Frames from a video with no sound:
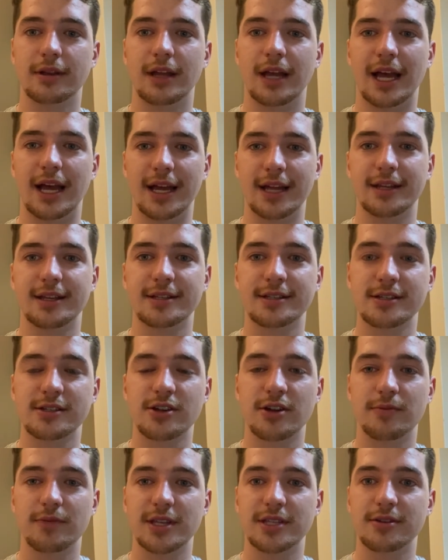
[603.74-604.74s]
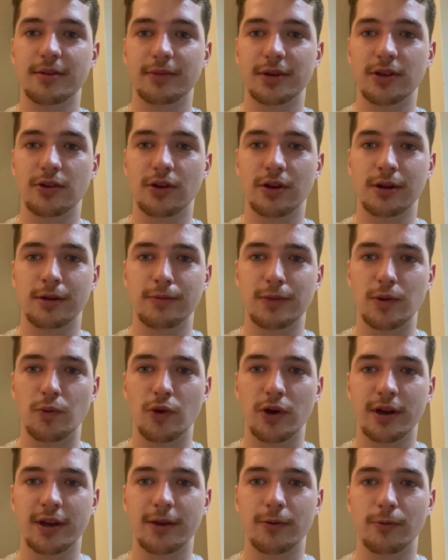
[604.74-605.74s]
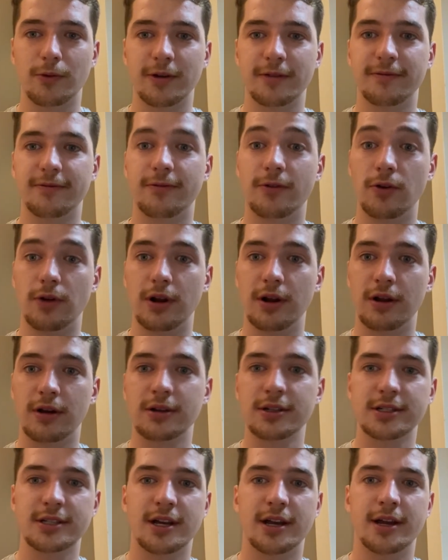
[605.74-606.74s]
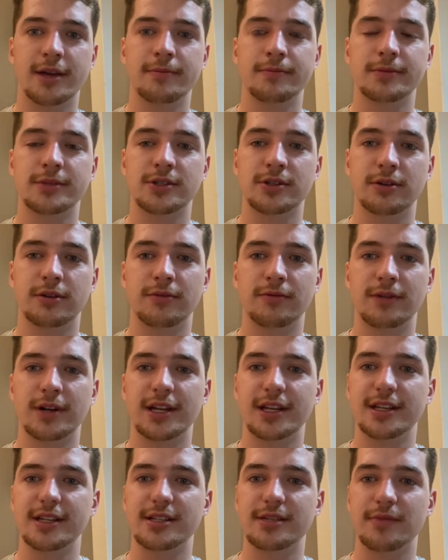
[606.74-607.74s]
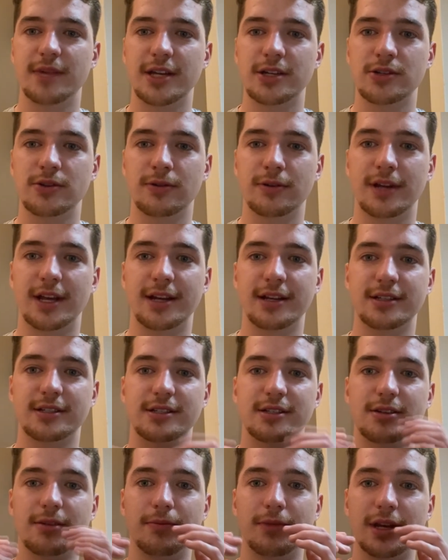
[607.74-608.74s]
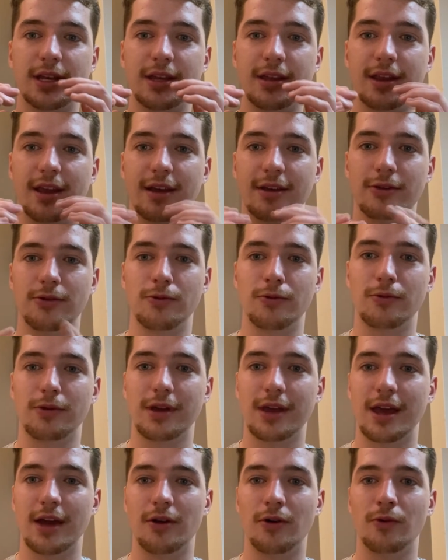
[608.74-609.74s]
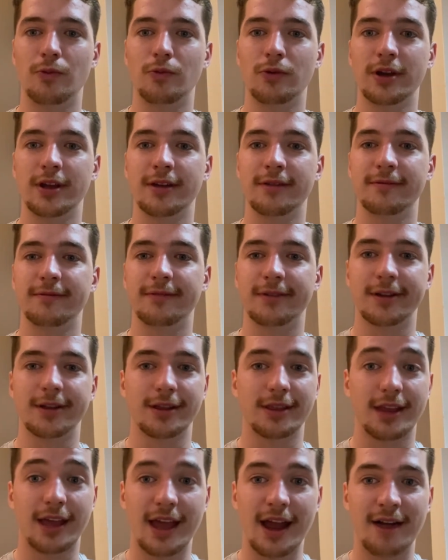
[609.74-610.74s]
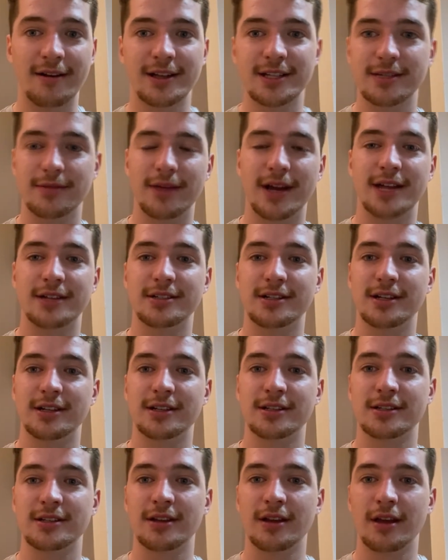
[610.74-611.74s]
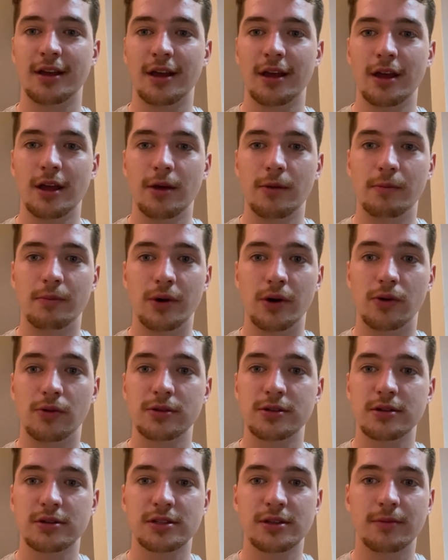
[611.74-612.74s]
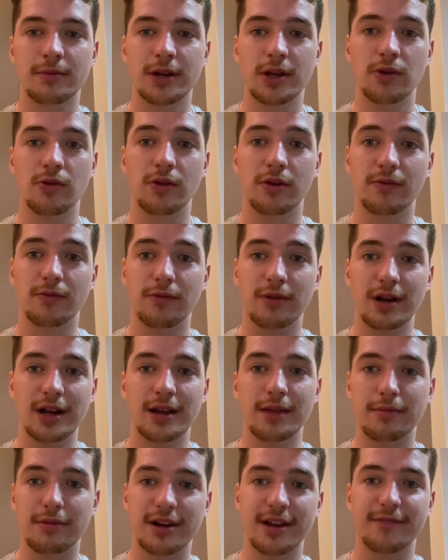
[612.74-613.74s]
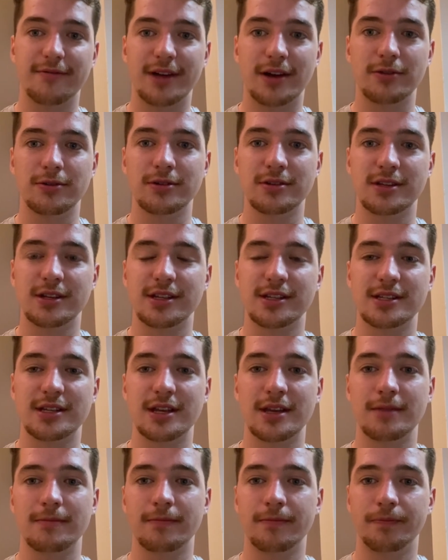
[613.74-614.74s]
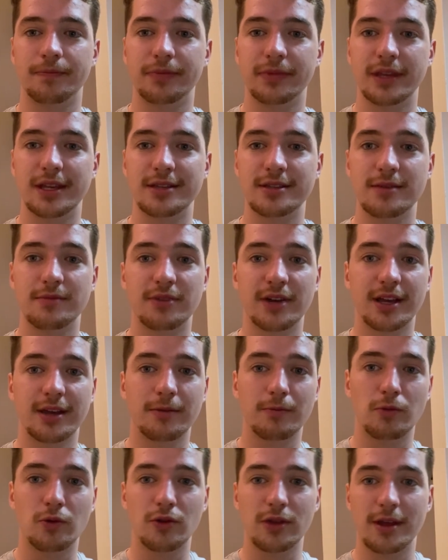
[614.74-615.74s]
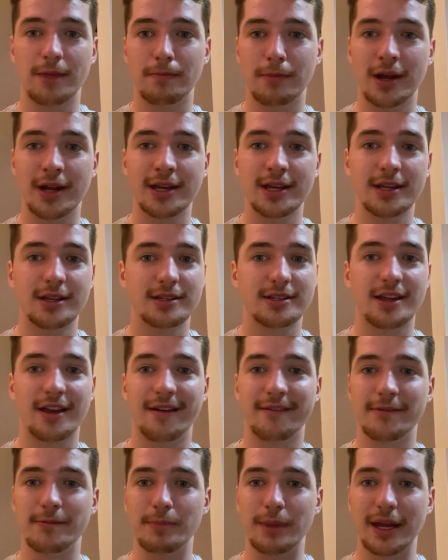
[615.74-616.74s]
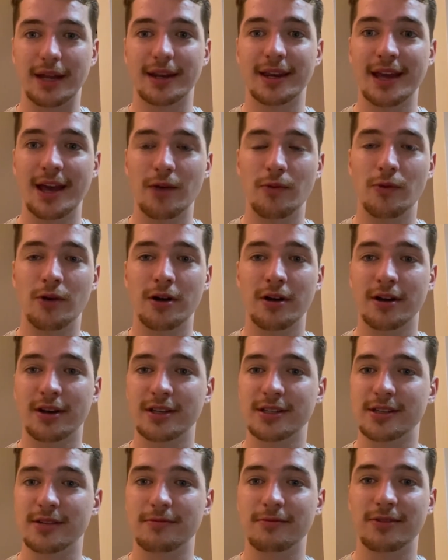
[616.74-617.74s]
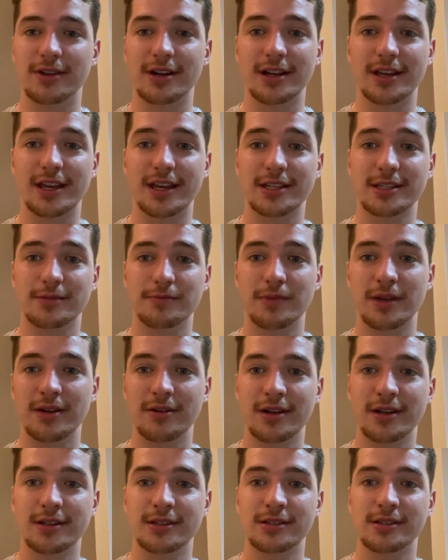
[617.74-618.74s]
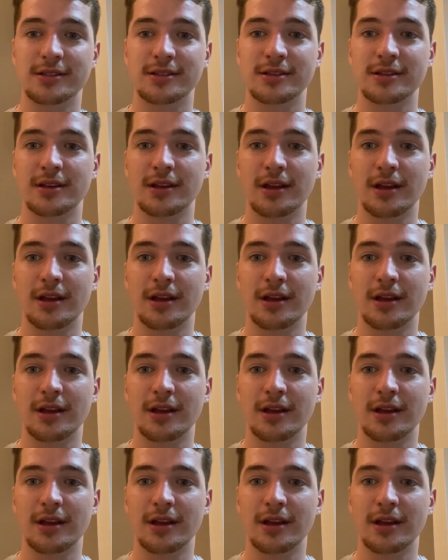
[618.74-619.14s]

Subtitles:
And this is going to be somebody you're going to be working with for a long time, so you really need to make sure that it's somebody that you get on with, the character matches, but also somebody who can really bring value to the team. Is he bringing more than money? Does he have a big network? Is he really experienced?